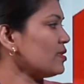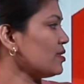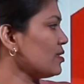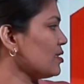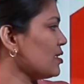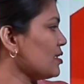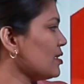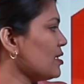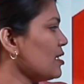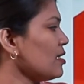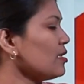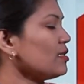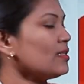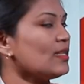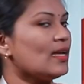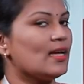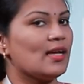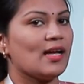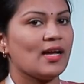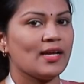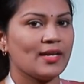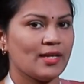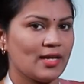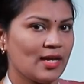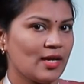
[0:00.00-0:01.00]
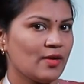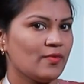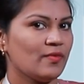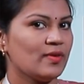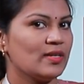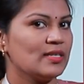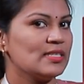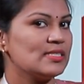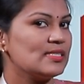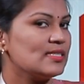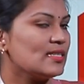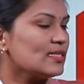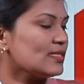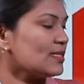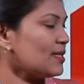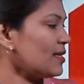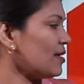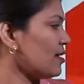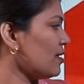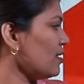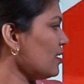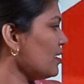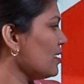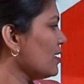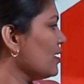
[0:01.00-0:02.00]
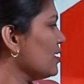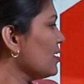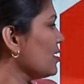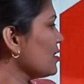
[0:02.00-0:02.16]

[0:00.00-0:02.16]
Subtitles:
the thing that I have discussed here.